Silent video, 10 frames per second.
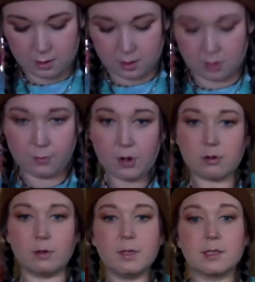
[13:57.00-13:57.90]
And your
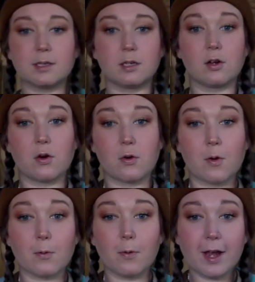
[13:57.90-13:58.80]
poem is going to go
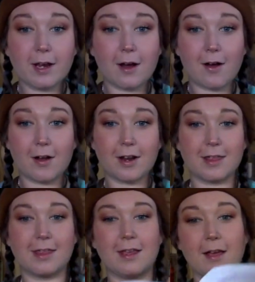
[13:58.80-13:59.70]
right on
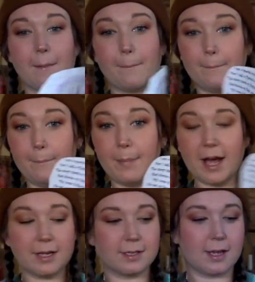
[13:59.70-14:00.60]
the
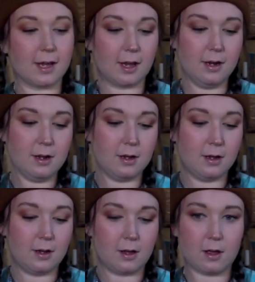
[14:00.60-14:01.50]
backside
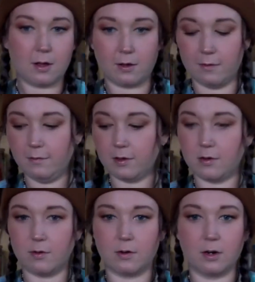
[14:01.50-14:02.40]
of
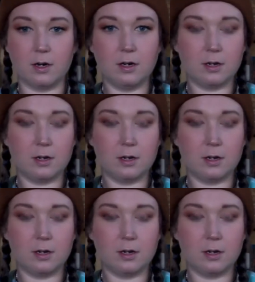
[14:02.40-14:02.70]
your